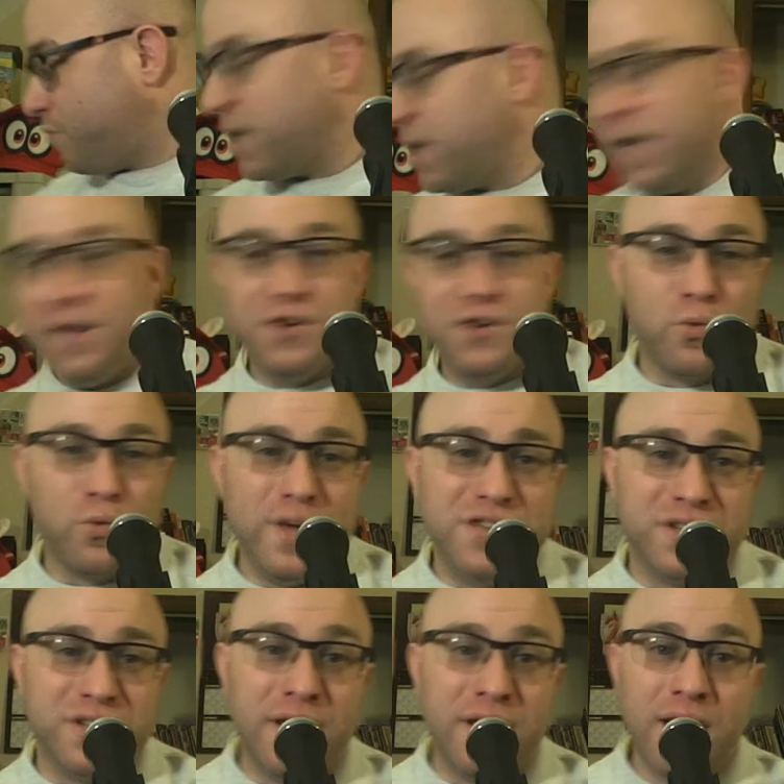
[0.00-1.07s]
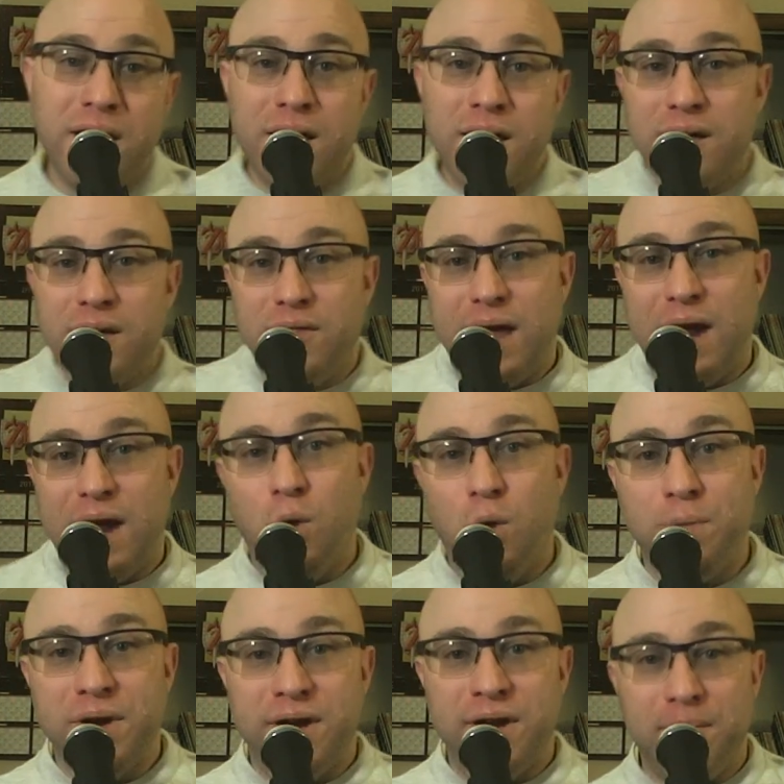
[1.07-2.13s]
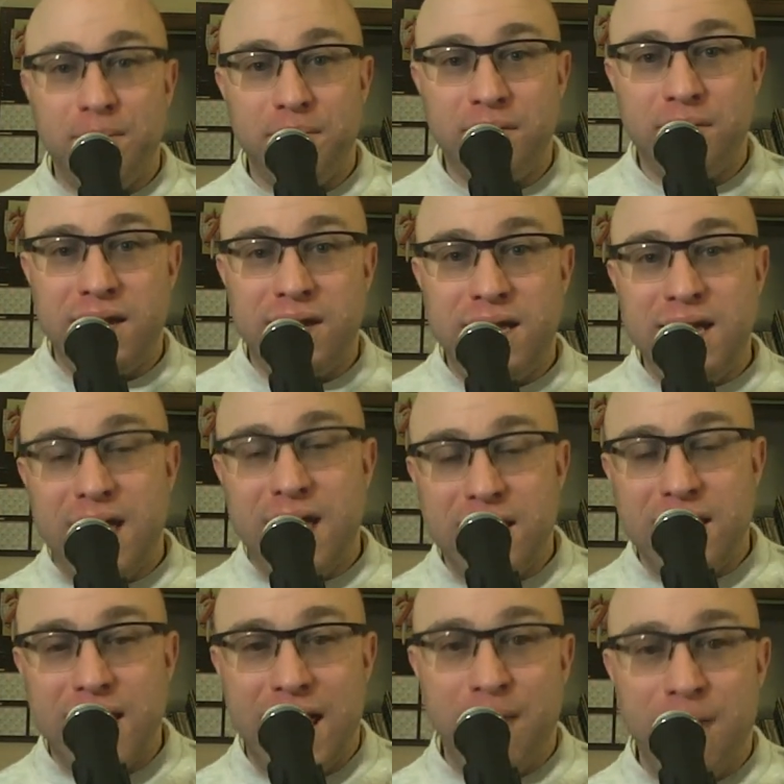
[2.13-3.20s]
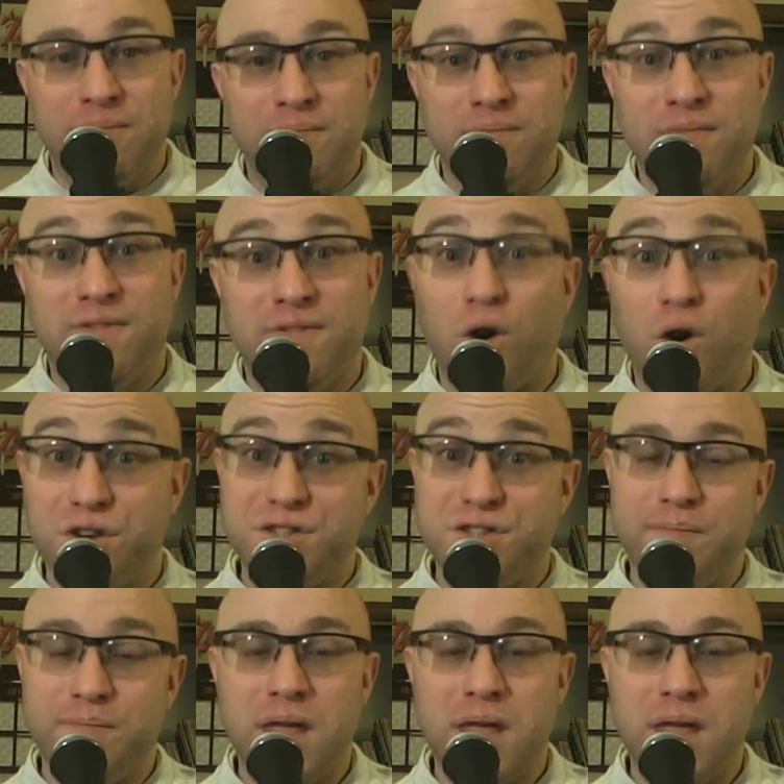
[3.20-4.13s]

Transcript: And there's a reason that I opened up an EA game first.